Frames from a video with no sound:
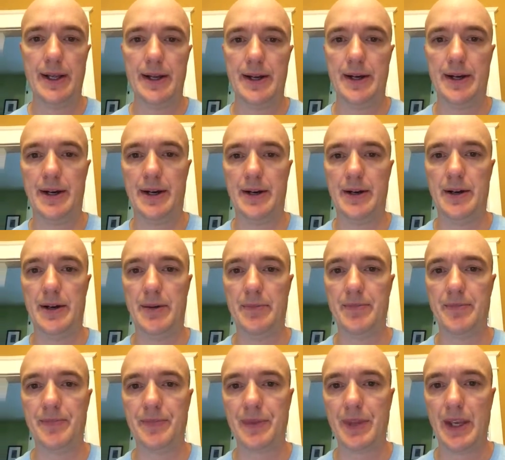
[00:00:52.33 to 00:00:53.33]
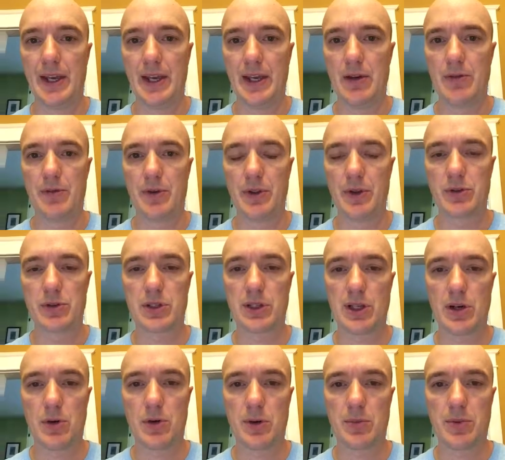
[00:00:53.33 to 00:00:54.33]
For those
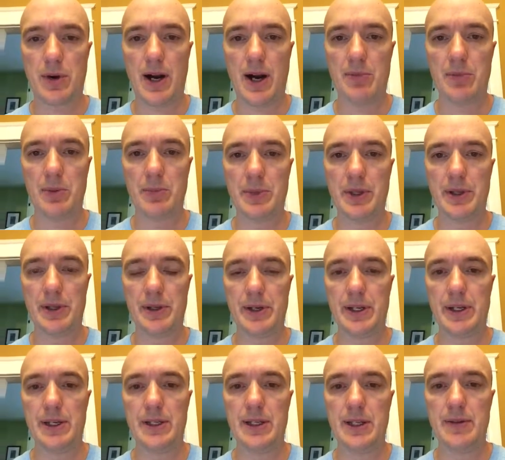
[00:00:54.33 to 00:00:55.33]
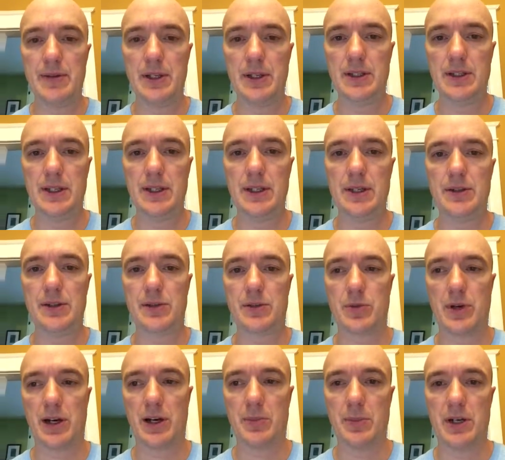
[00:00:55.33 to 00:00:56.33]
lower probability DVTs, it's
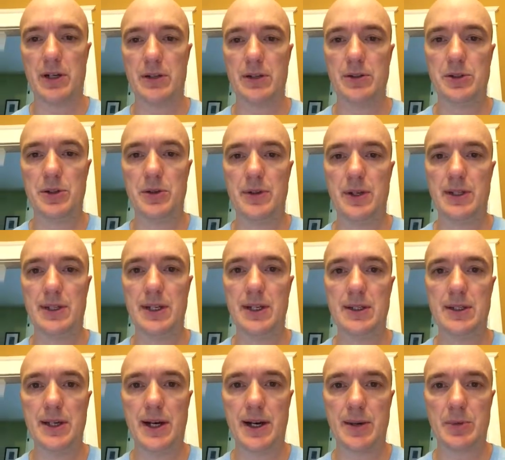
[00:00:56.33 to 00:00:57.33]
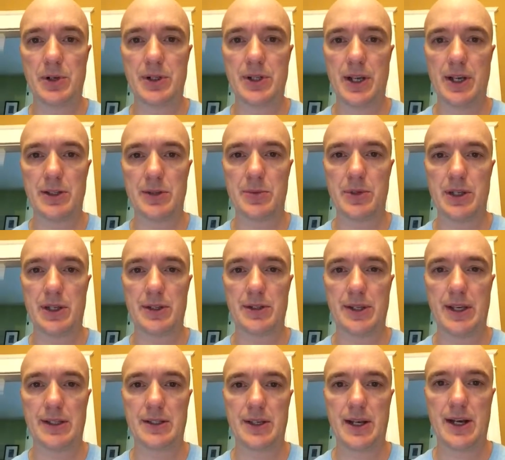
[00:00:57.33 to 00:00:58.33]
recommended you do the D-dimer test because
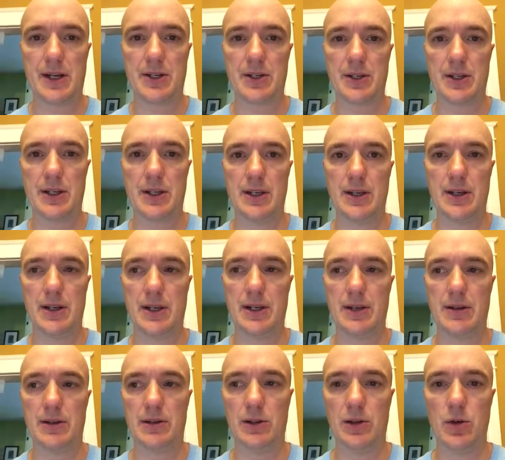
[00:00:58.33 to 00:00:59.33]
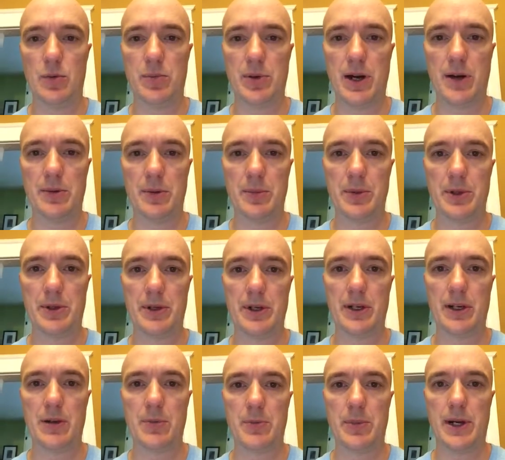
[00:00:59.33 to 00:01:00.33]
that's actually a low probability
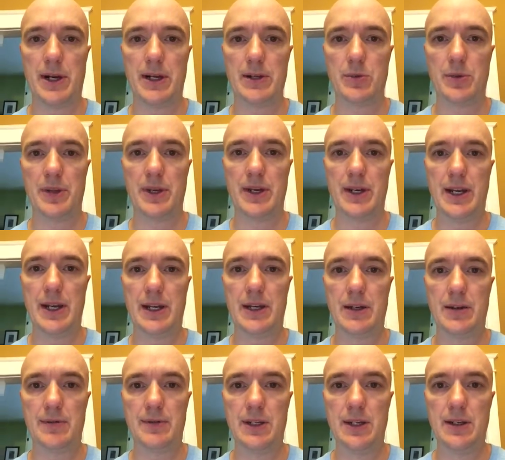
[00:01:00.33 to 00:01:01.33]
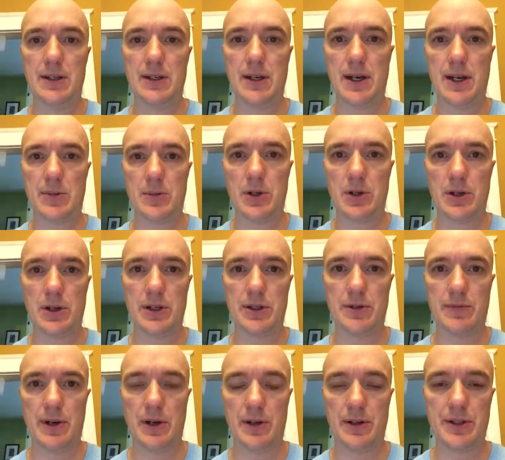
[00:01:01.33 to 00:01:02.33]
combined with a negative D-dimer is
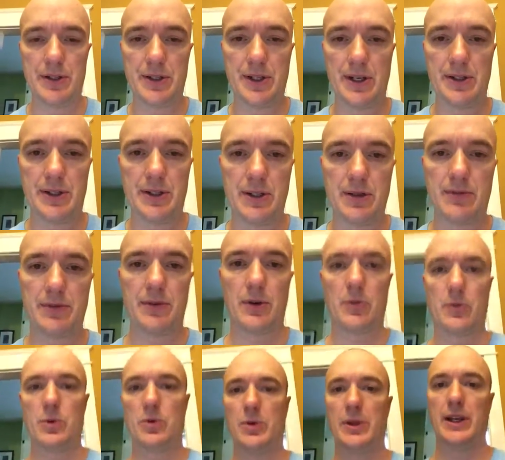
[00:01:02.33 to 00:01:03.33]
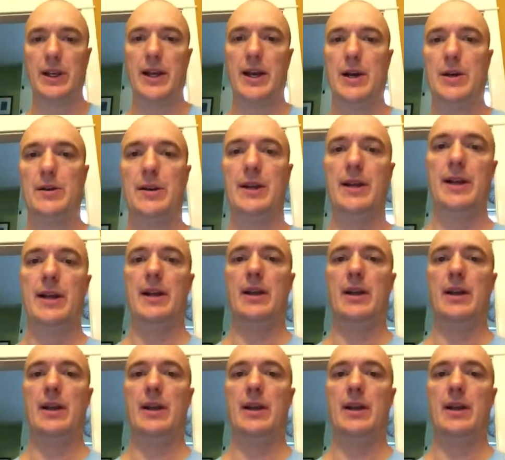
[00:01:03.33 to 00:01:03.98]
very sensitive for ruling out.